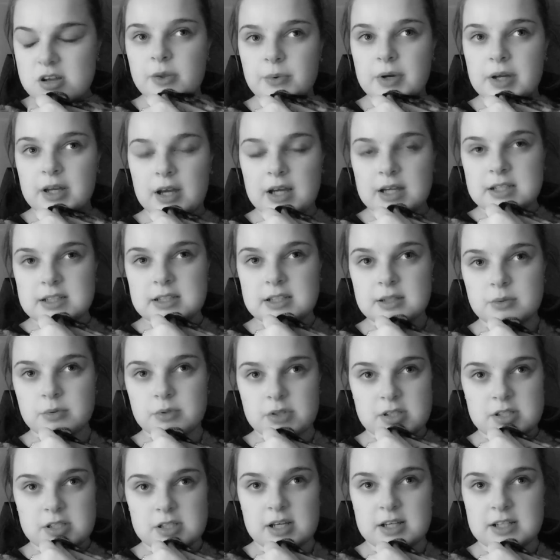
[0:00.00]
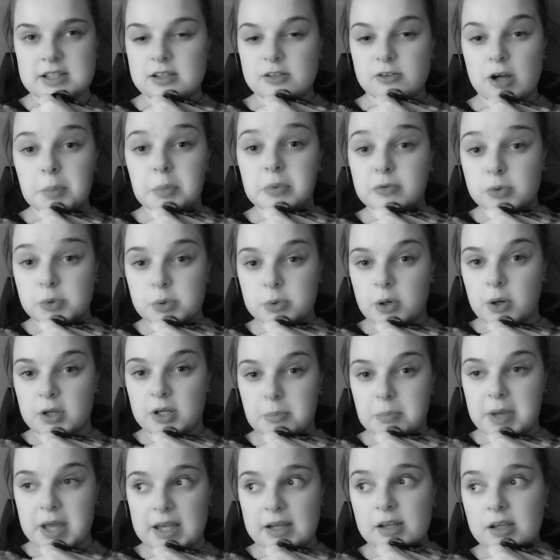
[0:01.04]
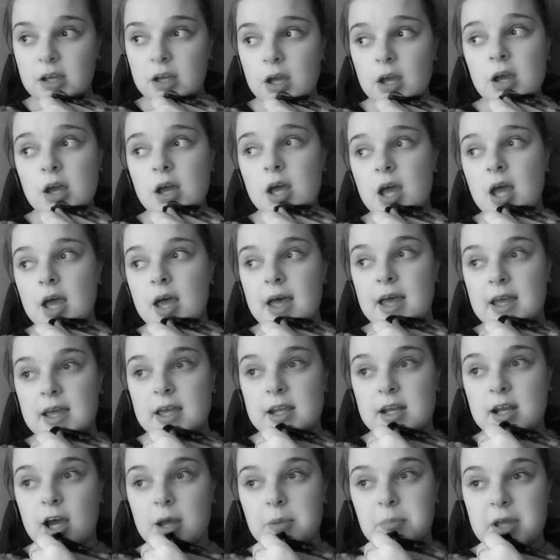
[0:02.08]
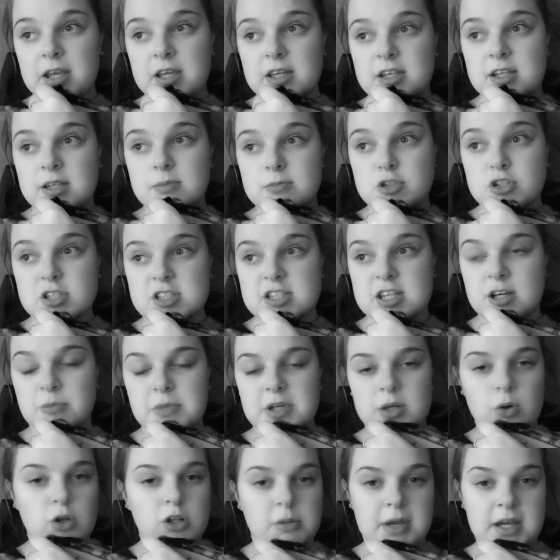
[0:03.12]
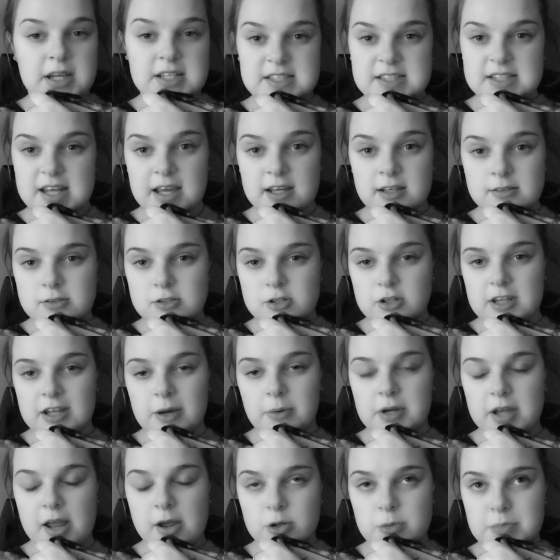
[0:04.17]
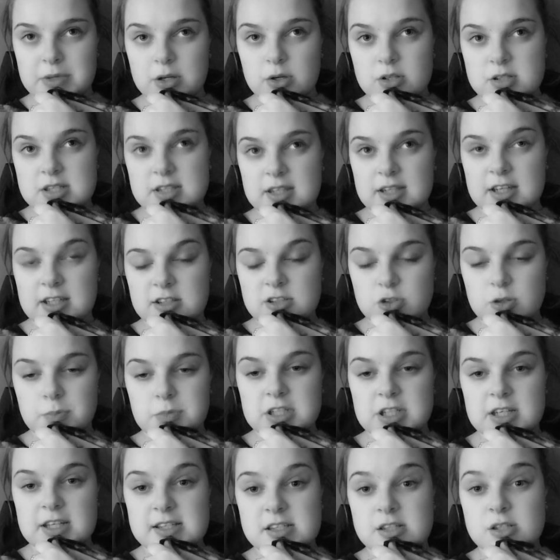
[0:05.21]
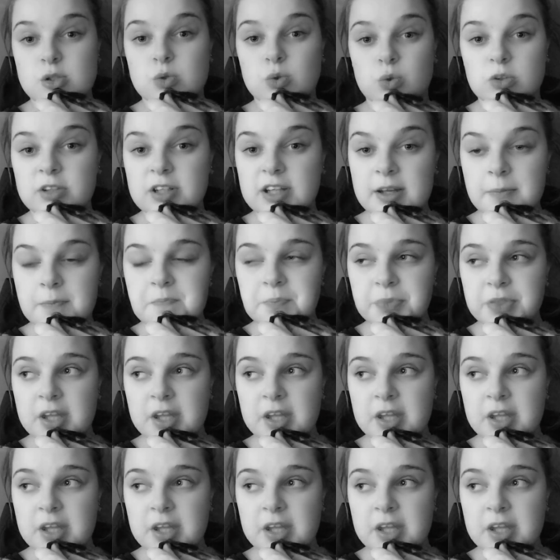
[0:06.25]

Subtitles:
The way I did it was I did it right before we were going to bed, and I made him just tell me all about his day, so that way I would be constantly interrupting his story.